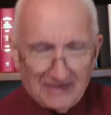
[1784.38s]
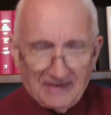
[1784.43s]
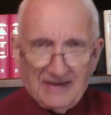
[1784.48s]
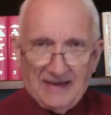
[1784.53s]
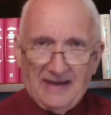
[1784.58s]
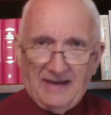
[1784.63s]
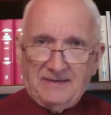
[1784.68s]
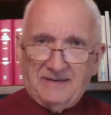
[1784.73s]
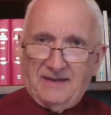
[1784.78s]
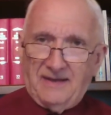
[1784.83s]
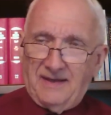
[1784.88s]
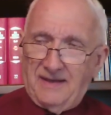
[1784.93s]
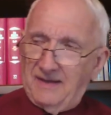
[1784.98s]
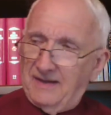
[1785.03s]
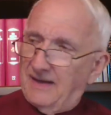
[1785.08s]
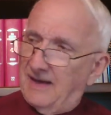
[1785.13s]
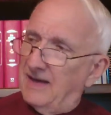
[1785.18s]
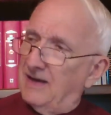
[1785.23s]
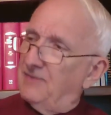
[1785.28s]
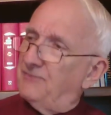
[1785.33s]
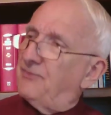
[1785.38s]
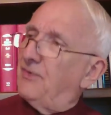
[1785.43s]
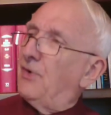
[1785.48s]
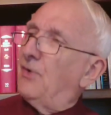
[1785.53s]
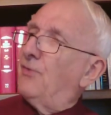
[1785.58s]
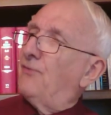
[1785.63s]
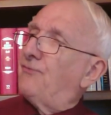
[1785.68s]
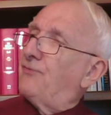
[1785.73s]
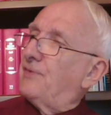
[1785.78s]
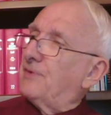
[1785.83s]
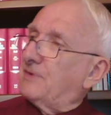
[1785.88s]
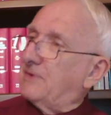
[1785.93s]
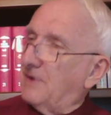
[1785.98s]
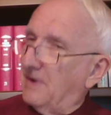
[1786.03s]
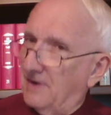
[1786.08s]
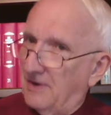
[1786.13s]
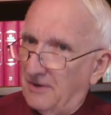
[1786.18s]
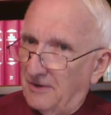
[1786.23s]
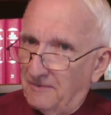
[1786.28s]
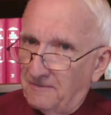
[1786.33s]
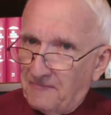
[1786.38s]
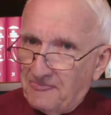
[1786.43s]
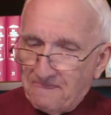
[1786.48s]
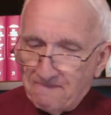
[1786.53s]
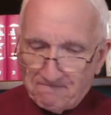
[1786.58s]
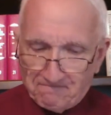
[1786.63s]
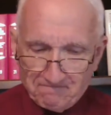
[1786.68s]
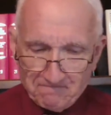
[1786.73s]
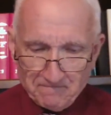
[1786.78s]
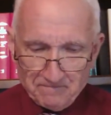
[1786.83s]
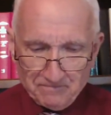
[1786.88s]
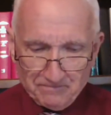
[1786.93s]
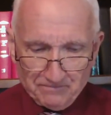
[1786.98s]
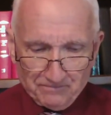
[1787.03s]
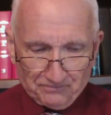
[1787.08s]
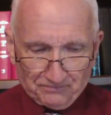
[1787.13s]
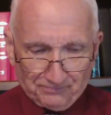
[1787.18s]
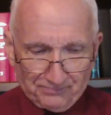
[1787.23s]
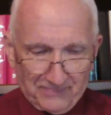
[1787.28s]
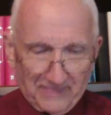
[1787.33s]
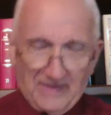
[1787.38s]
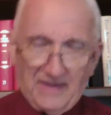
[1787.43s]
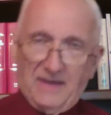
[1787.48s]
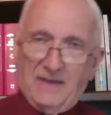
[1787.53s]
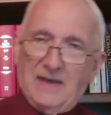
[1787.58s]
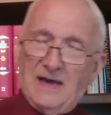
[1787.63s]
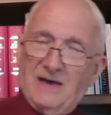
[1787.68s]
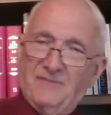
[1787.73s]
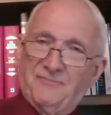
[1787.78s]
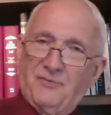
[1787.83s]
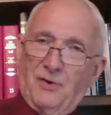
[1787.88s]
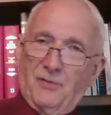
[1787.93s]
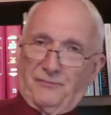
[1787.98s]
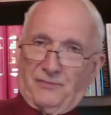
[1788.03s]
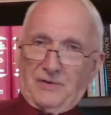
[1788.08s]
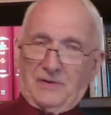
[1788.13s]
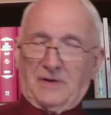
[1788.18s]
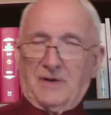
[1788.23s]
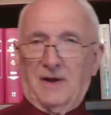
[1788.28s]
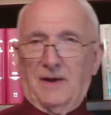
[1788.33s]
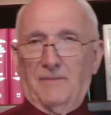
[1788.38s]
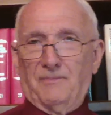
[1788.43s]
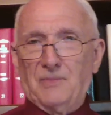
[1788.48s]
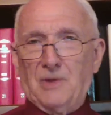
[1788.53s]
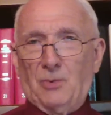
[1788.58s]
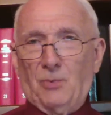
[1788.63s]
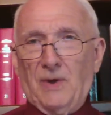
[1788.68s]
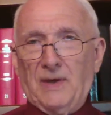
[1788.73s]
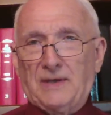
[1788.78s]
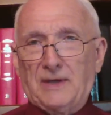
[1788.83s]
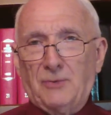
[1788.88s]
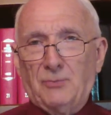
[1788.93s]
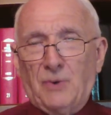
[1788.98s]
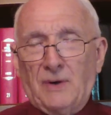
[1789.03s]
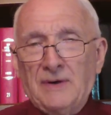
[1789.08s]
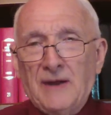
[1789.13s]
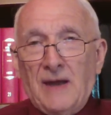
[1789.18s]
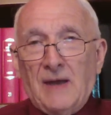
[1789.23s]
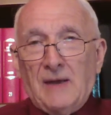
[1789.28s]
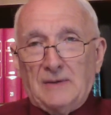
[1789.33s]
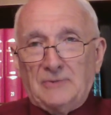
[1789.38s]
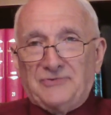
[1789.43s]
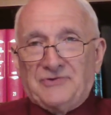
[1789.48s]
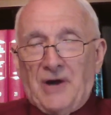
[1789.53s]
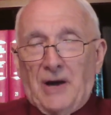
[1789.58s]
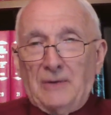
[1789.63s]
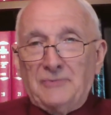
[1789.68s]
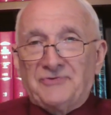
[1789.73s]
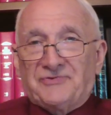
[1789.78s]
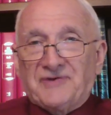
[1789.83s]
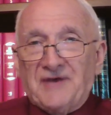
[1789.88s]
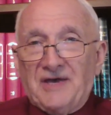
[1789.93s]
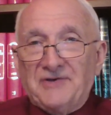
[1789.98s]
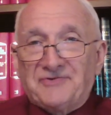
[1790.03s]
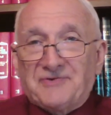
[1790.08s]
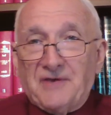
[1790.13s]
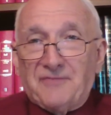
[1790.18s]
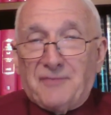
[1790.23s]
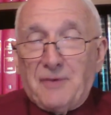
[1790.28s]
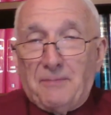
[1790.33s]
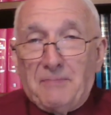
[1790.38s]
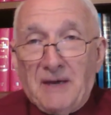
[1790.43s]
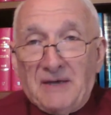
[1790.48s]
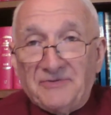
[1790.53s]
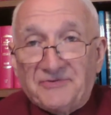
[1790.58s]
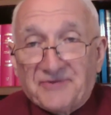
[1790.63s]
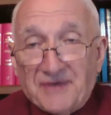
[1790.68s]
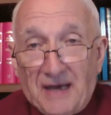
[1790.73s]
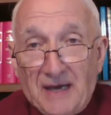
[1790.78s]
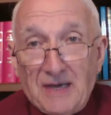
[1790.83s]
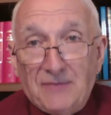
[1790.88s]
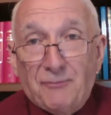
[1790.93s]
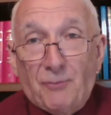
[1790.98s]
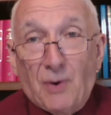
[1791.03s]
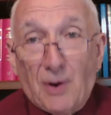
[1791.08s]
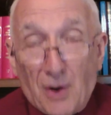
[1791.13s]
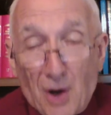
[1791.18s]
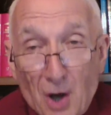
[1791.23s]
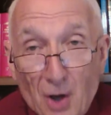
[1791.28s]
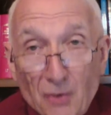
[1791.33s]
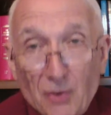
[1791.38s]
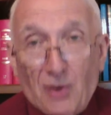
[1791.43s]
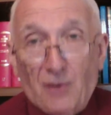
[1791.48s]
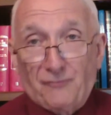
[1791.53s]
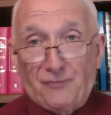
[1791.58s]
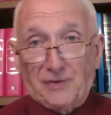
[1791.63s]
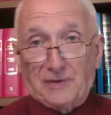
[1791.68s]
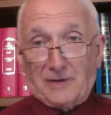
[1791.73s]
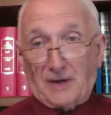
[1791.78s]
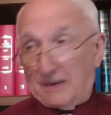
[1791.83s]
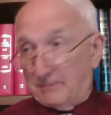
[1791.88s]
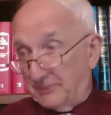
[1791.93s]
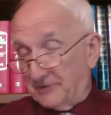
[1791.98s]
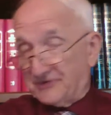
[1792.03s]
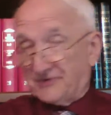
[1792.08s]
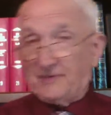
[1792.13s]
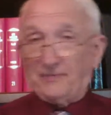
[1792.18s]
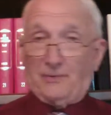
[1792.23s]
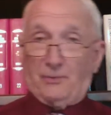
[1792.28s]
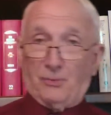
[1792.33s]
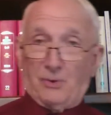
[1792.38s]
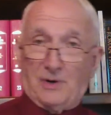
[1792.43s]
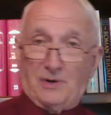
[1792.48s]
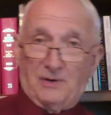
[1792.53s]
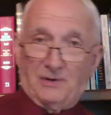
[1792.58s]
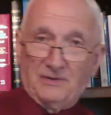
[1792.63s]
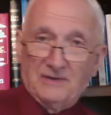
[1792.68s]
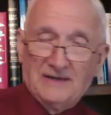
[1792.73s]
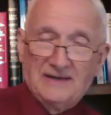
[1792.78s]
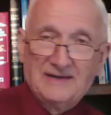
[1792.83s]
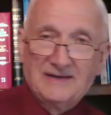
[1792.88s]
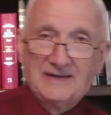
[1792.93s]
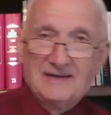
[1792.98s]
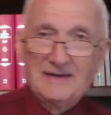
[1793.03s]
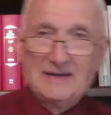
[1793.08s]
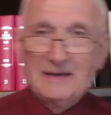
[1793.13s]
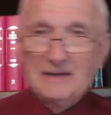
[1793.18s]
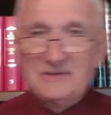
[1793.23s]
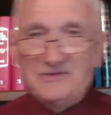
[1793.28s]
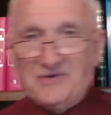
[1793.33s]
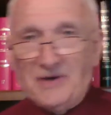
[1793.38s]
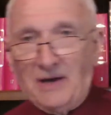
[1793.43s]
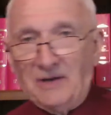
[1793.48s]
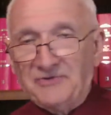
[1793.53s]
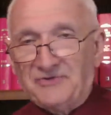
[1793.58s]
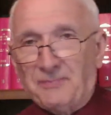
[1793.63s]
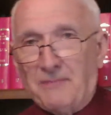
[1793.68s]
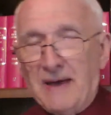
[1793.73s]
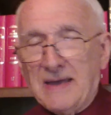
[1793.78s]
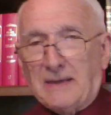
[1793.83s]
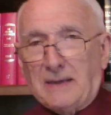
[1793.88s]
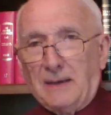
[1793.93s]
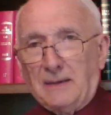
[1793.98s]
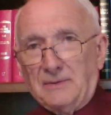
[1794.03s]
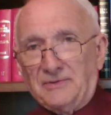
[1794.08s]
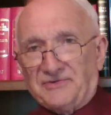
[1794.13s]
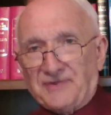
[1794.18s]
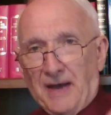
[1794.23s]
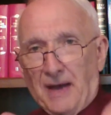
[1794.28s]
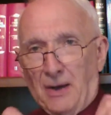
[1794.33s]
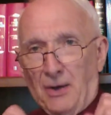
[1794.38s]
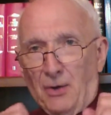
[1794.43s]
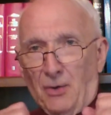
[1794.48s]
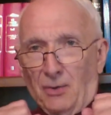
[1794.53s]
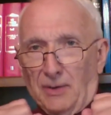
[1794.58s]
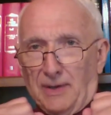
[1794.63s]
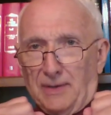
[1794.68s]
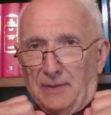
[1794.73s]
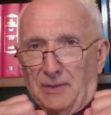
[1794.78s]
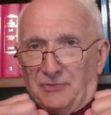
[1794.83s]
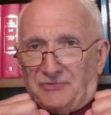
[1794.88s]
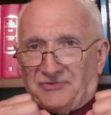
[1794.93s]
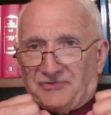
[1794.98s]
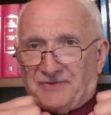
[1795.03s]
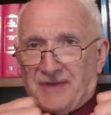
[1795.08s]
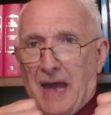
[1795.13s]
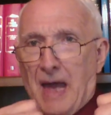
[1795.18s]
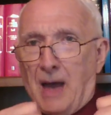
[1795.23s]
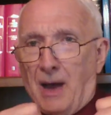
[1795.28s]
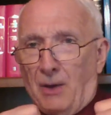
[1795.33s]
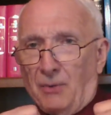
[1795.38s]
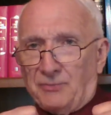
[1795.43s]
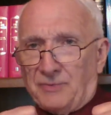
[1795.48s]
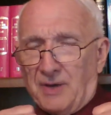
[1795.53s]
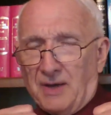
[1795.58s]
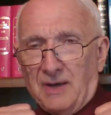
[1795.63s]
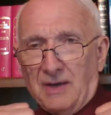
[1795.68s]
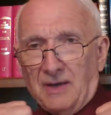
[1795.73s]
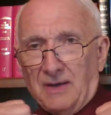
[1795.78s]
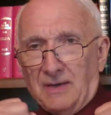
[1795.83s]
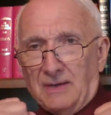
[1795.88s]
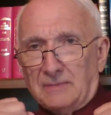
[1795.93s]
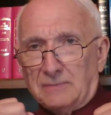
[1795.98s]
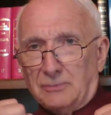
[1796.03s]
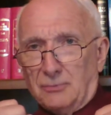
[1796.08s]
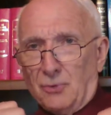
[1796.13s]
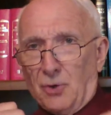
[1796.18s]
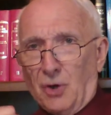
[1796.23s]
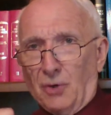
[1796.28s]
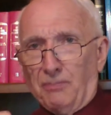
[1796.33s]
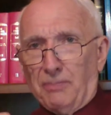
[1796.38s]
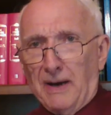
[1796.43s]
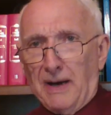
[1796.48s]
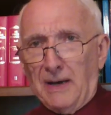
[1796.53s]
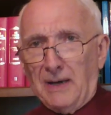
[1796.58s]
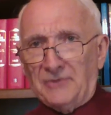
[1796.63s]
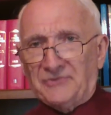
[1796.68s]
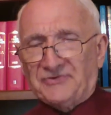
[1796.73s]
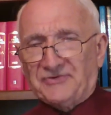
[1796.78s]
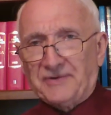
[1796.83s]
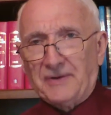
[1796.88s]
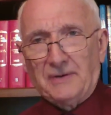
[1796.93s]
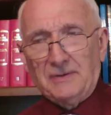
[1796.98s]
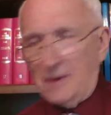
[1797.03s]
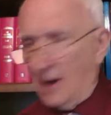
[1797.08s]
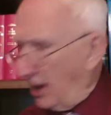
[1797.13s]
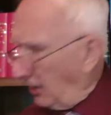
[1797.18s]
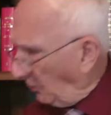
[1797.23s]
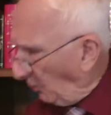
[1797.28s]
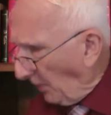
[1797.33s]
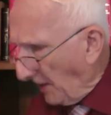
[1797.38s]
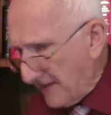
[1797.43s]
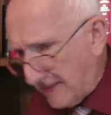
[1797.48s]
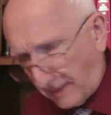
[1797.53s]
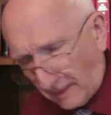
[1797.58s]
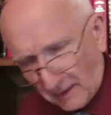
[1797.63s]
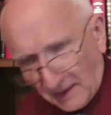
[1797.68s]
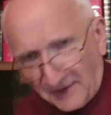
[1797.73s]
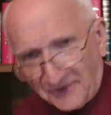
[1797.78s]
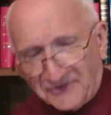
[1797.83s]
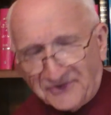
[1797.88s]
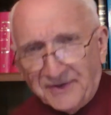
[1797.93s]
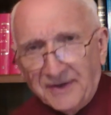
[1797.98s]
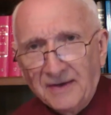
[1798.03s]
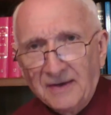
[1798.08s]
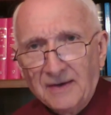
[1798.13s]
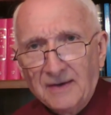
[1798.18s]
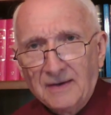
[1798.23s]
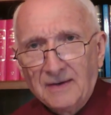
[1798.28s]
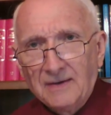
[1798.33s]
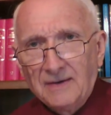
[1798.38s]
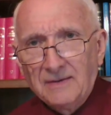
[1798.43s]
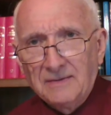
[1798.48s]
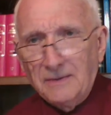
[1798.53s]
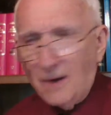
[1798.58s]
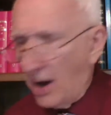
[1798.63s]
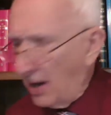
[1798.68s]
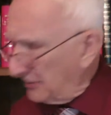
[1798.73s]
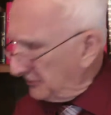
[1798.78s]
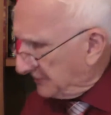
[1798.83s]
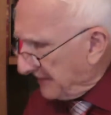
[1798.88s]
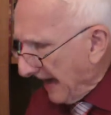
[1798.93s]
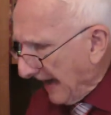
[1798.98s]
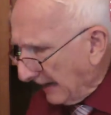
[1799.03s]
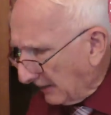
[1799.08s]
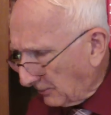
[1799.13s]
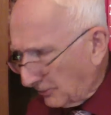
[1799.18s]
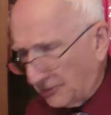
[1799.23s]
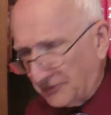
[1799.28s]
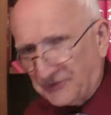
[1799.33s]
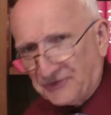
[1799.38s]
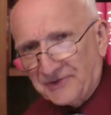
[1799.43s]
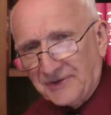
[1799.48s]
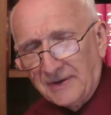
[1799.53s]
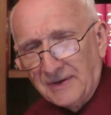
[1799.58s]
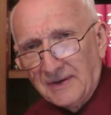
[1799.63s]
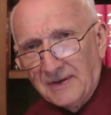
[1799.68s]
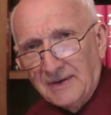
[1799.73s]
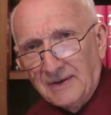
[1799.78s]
and ye have overcome. Ye have overcome the wicked one. John says, if you've been saved, we're all overcomers of the world. John's making us all into stout, robust, not weaklings not doubters,